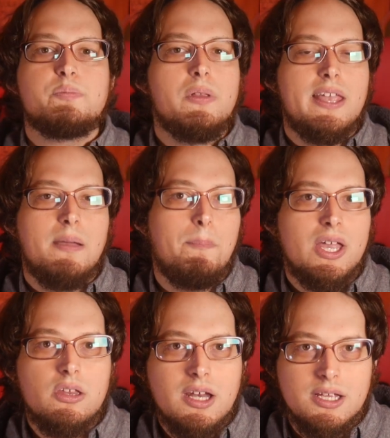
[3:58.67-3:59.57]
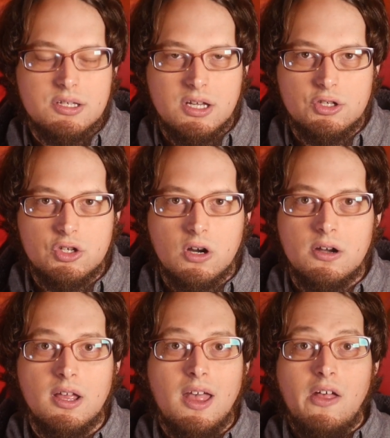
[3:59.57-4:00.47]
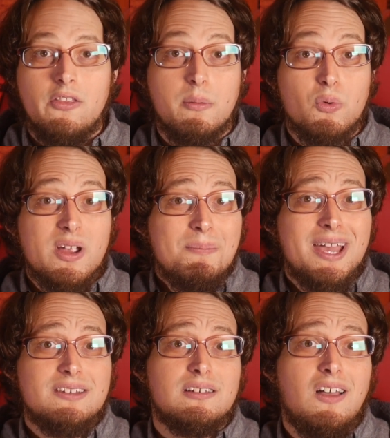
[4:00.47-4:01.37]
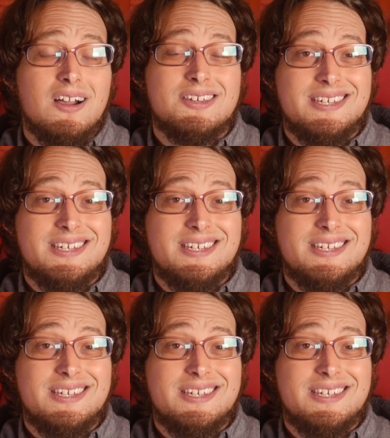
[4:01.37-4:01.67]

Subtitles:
playability is concerned, the Marine Band Deluxe